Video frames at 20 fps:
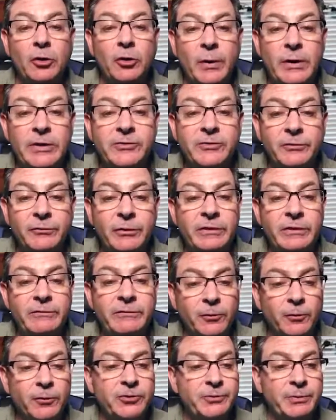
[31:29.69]
rates of
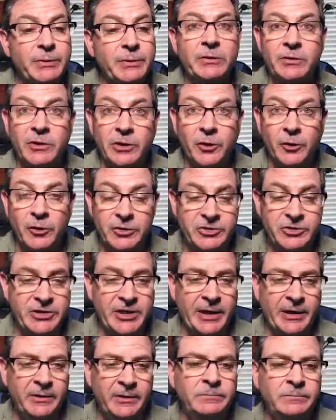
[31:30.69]
reinforcement in the current
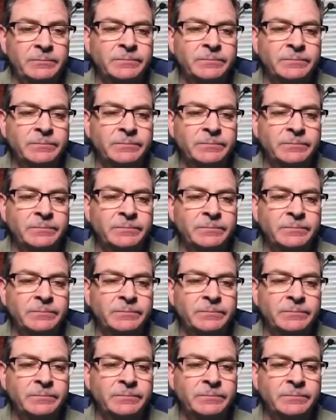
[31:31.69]
setting